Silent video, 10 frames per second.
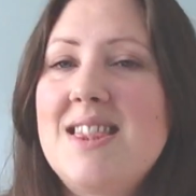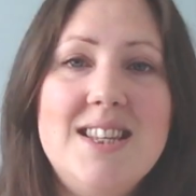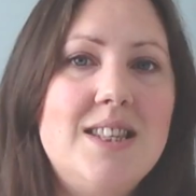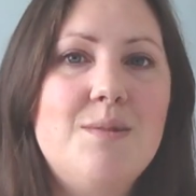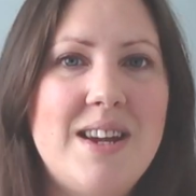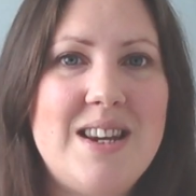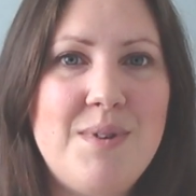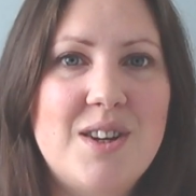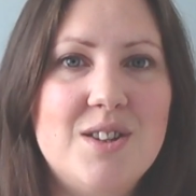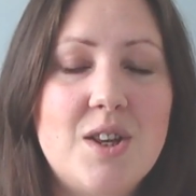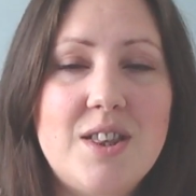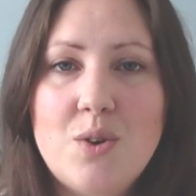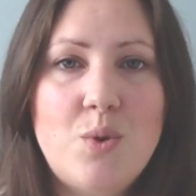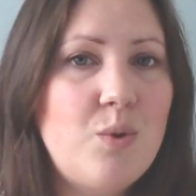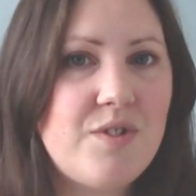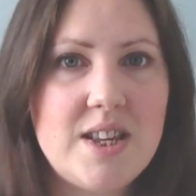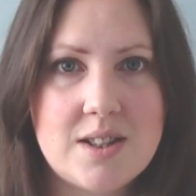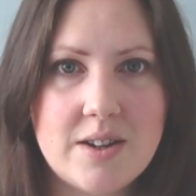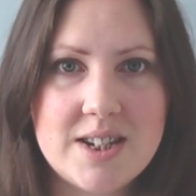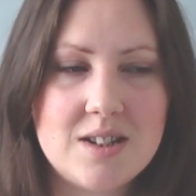This is mainly because all of
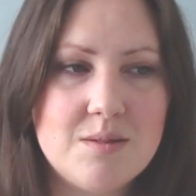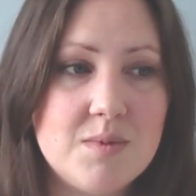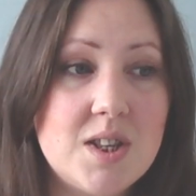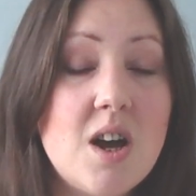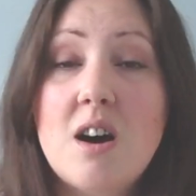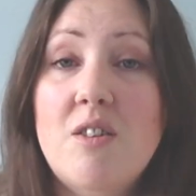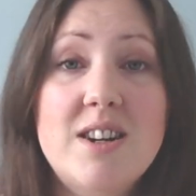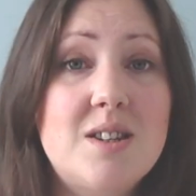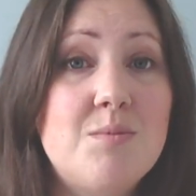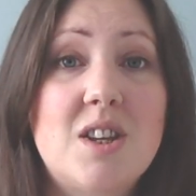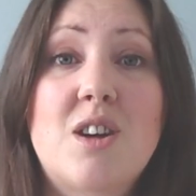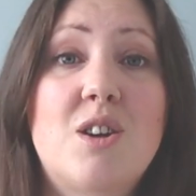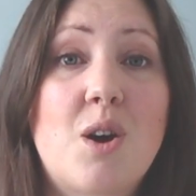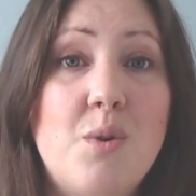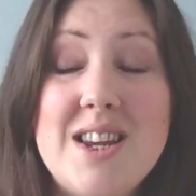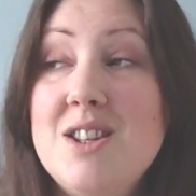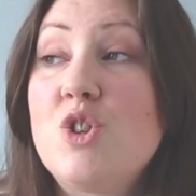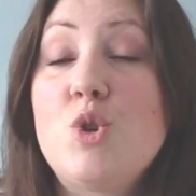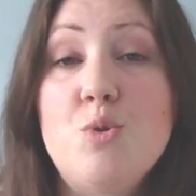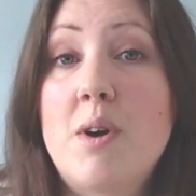these items are items that are going to go
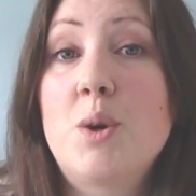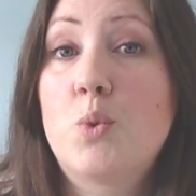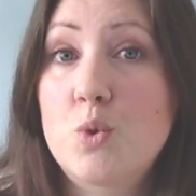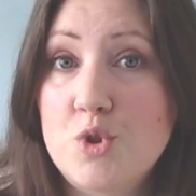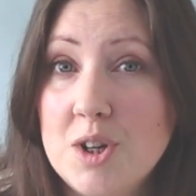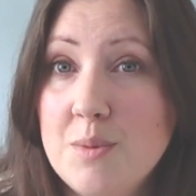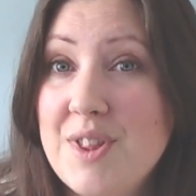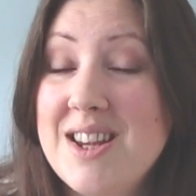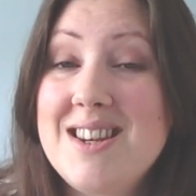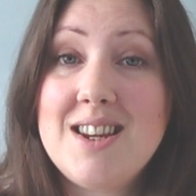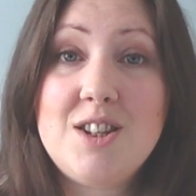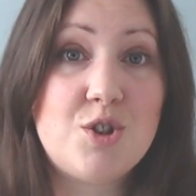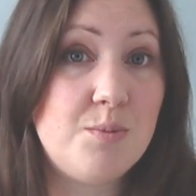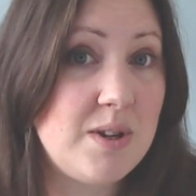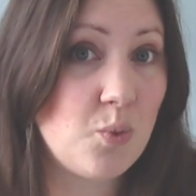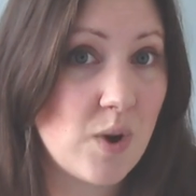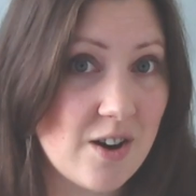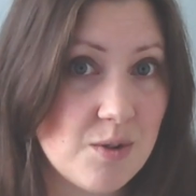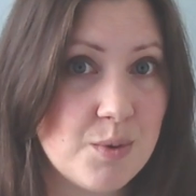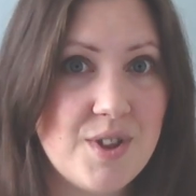into my wardrobe. They need to be
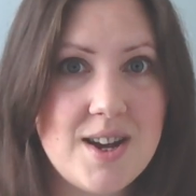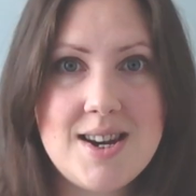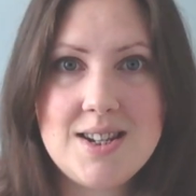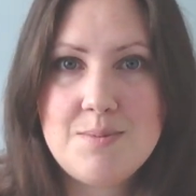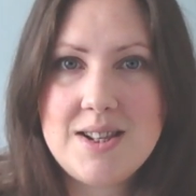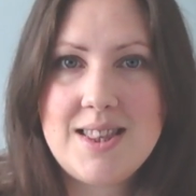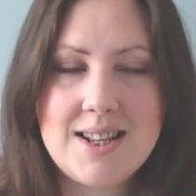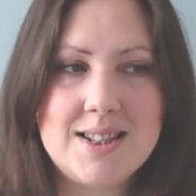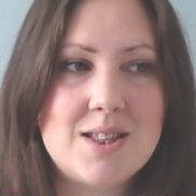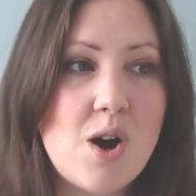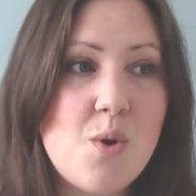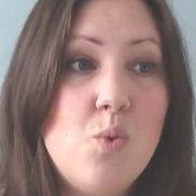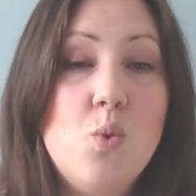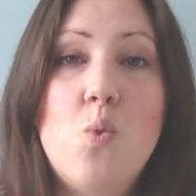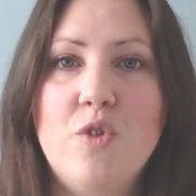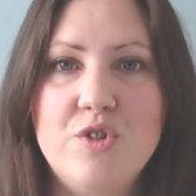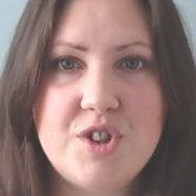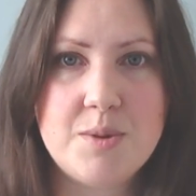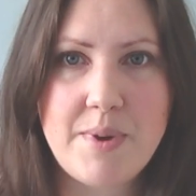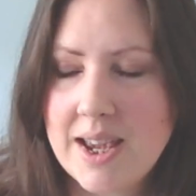wearable. They need to be things that I will want
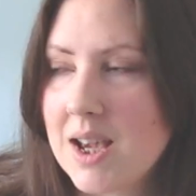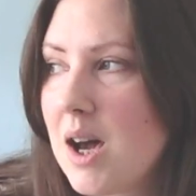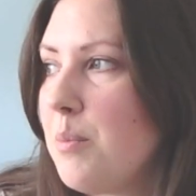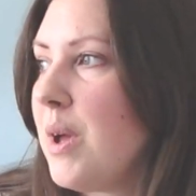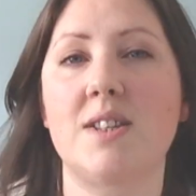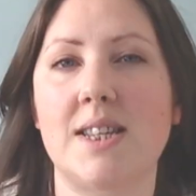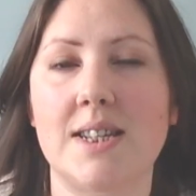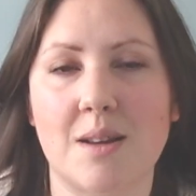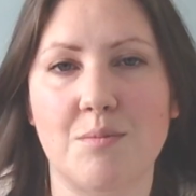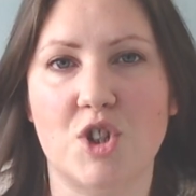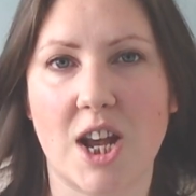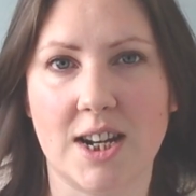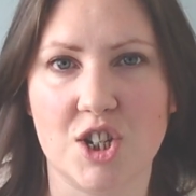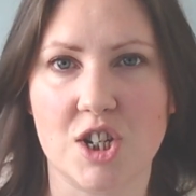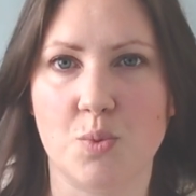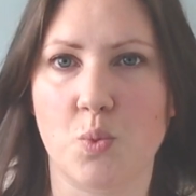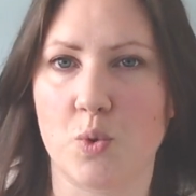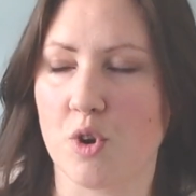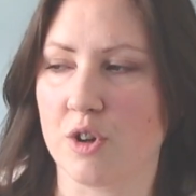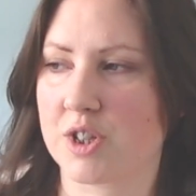to pick up. Obviously, some challenges
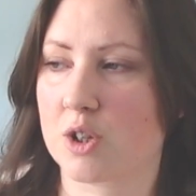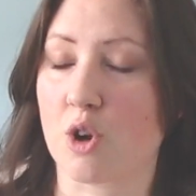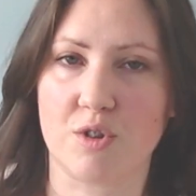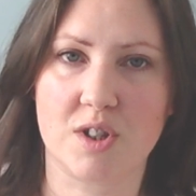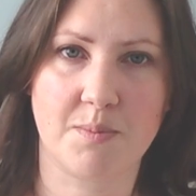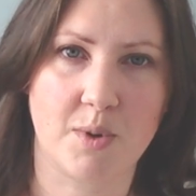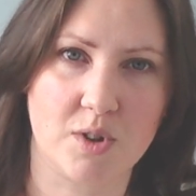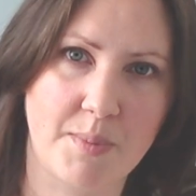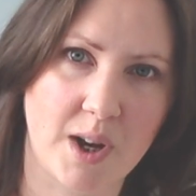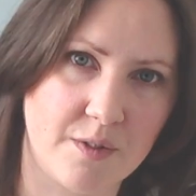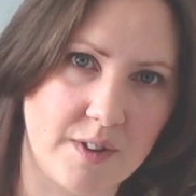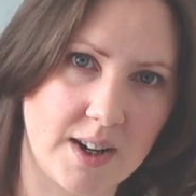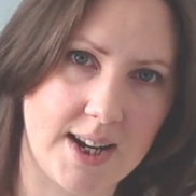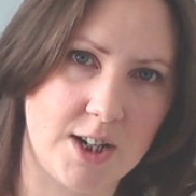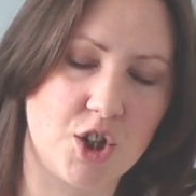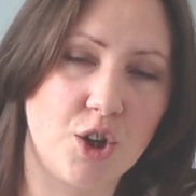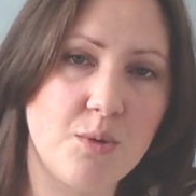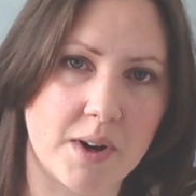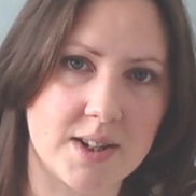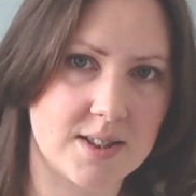will not correspond perfectly
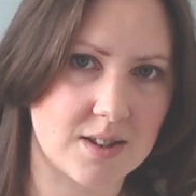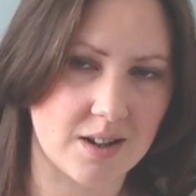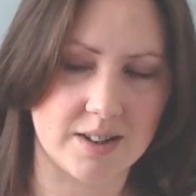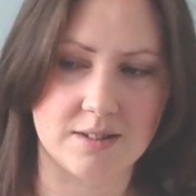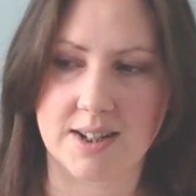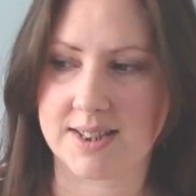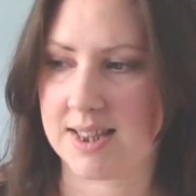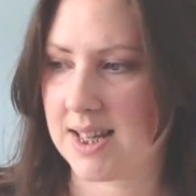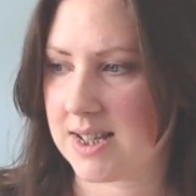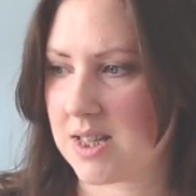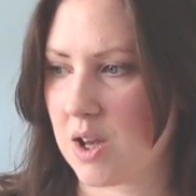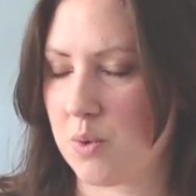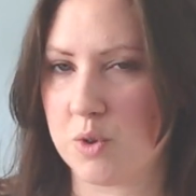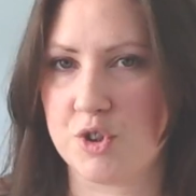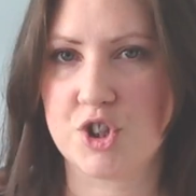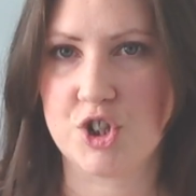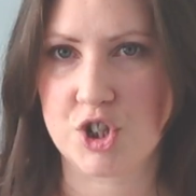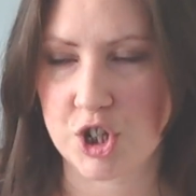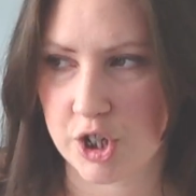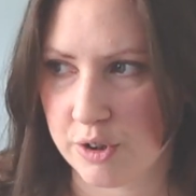to my style and the things that I want to
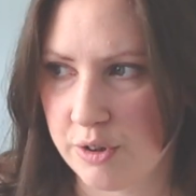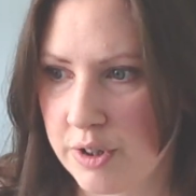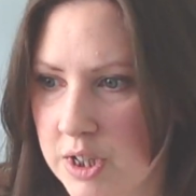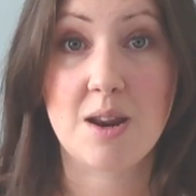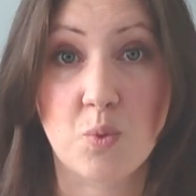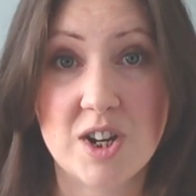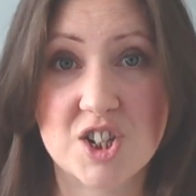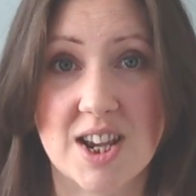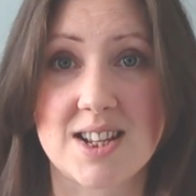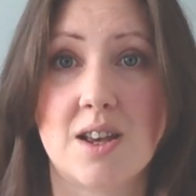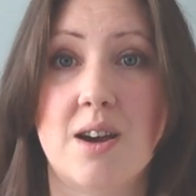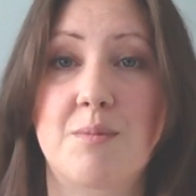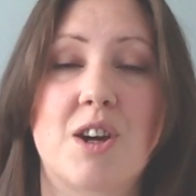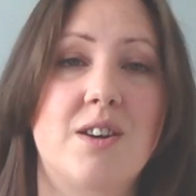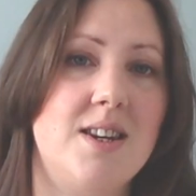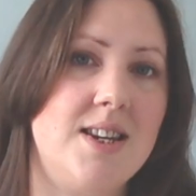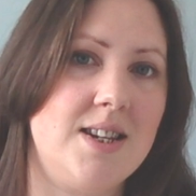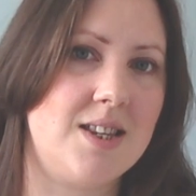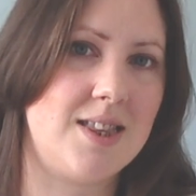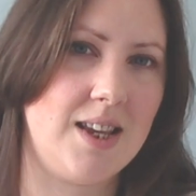do, in which case I'm going to
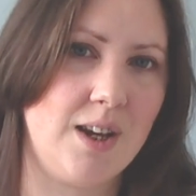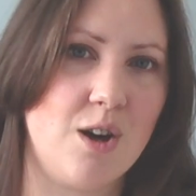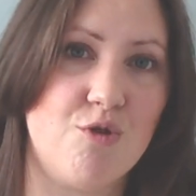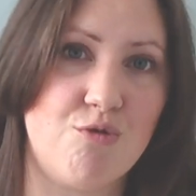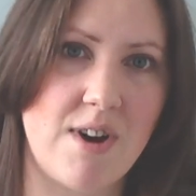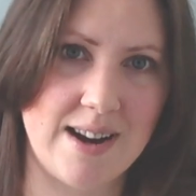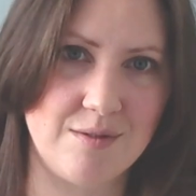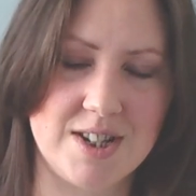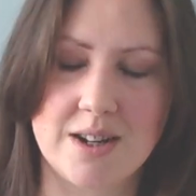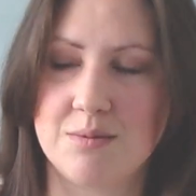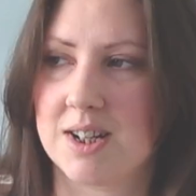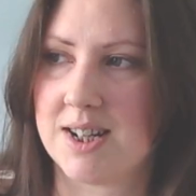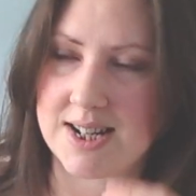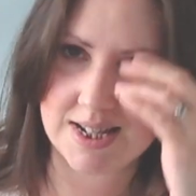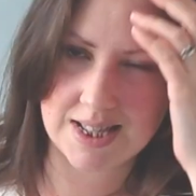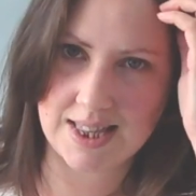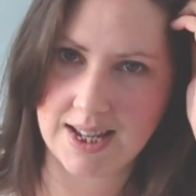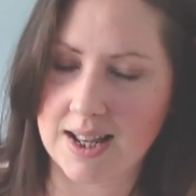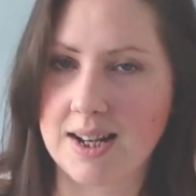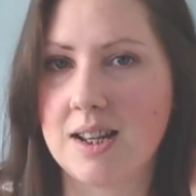need to think around it. I'm going to need to
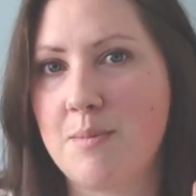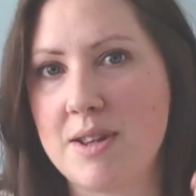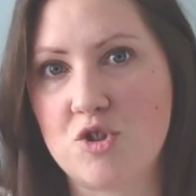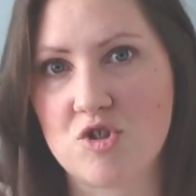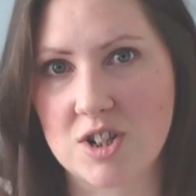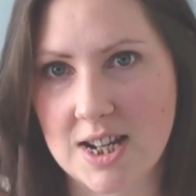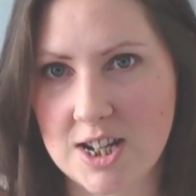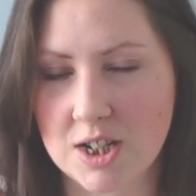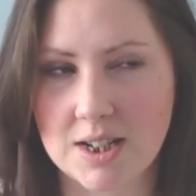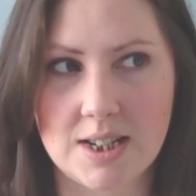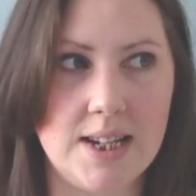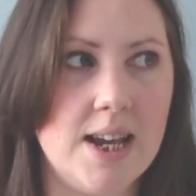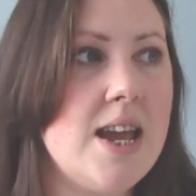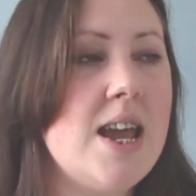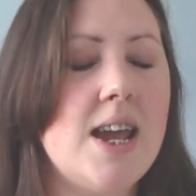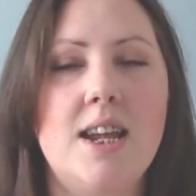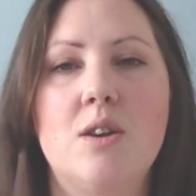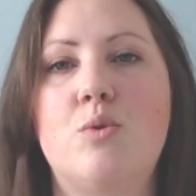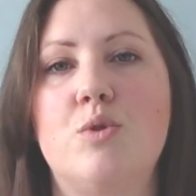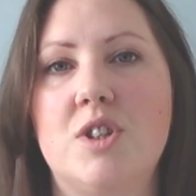think a little bit strategically in
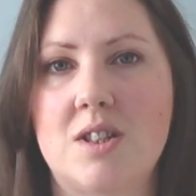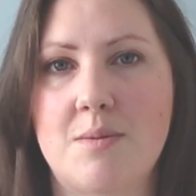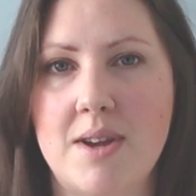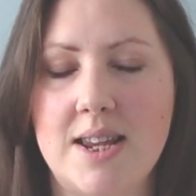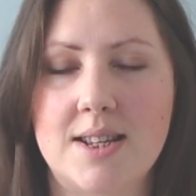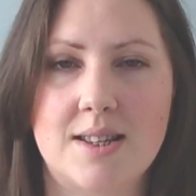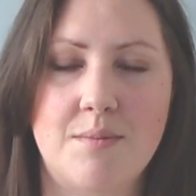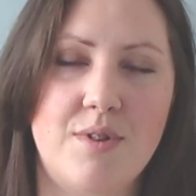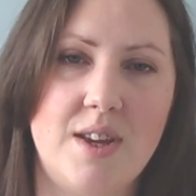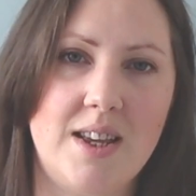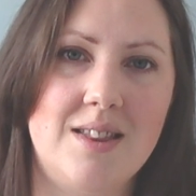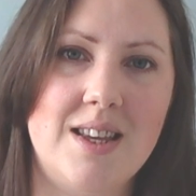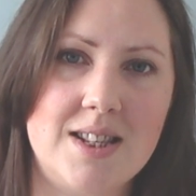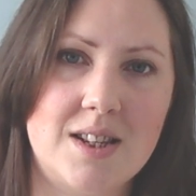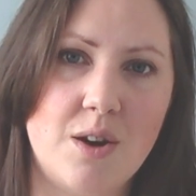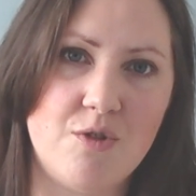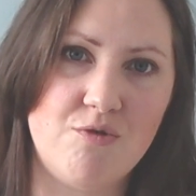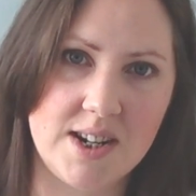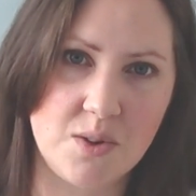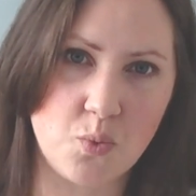order to make something that is going to
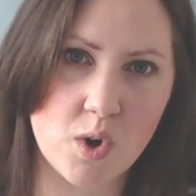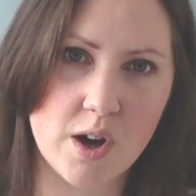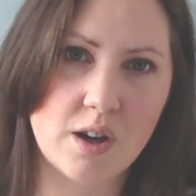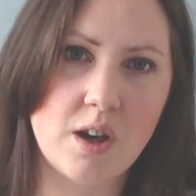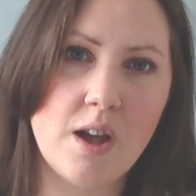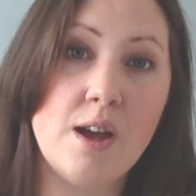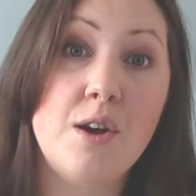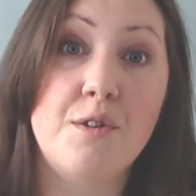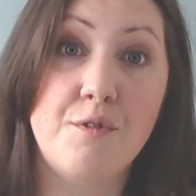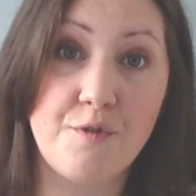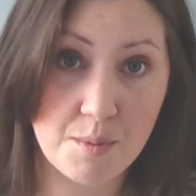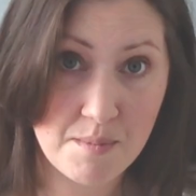really work for